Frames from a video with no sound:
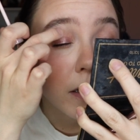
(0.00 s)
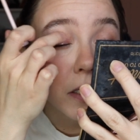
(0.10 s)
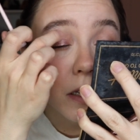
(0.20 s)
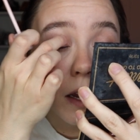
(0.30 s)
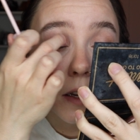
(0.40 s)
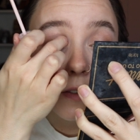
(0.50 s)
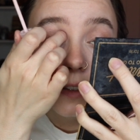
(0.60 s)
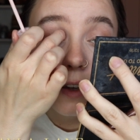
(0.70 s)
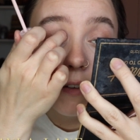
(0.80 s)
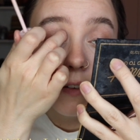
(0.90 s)
to kind of
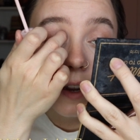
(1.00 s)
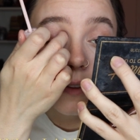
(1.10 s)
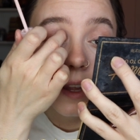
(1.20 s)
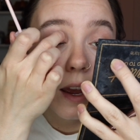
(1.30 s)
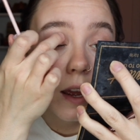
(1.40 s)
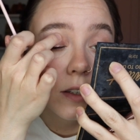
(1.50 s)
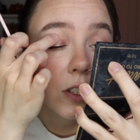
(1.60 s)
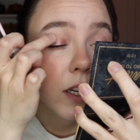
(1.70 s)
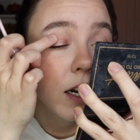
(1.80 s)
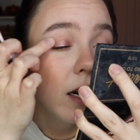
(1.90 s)
soften out the edge
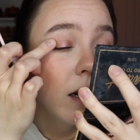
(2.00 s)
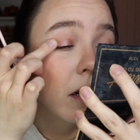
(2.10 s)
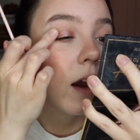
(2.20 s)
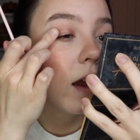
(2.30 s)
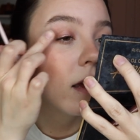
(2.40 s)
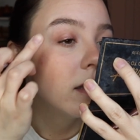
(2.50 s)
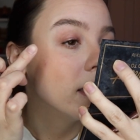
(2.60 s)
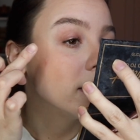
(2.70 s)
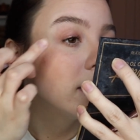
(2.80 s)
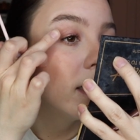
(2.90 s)
there. Okay,
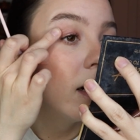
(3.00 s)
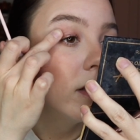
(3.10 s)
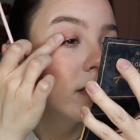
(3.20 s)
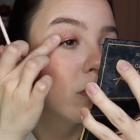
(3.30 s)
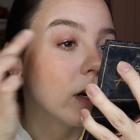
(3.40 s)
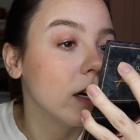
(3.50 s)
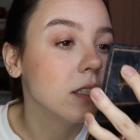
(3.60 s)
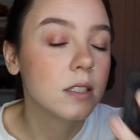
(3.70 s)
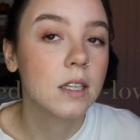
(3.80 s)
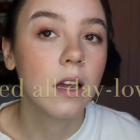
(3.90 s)
let's see how this wears.